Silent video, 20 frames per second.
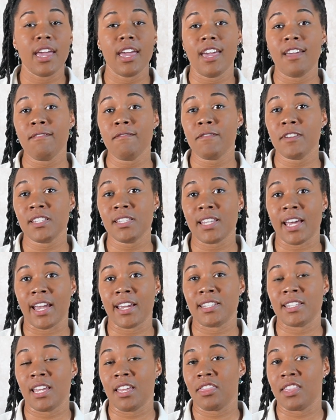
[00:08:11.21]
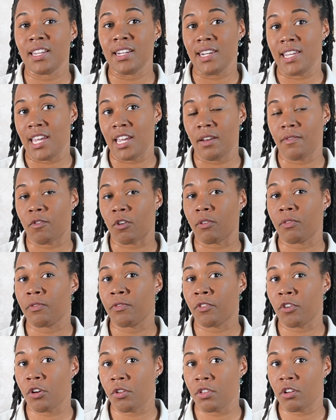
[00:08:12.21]
emphasizing the need for
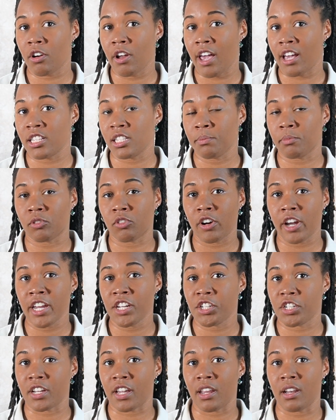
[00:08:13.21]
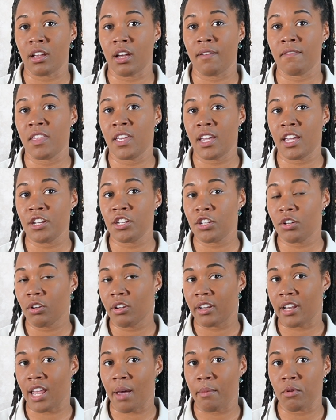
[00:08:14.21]
further exploration of the
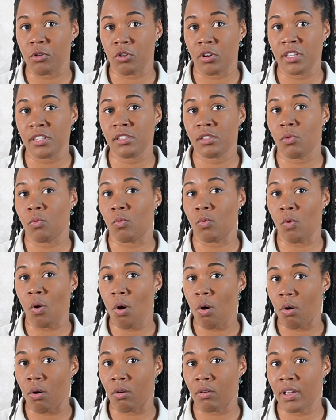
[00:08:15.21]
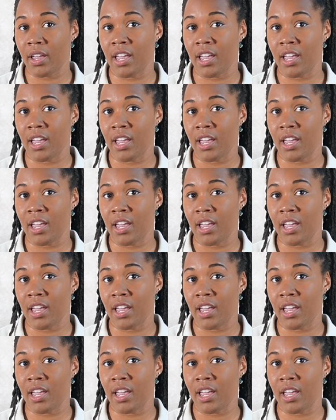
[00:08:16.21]
endocannabinoid's role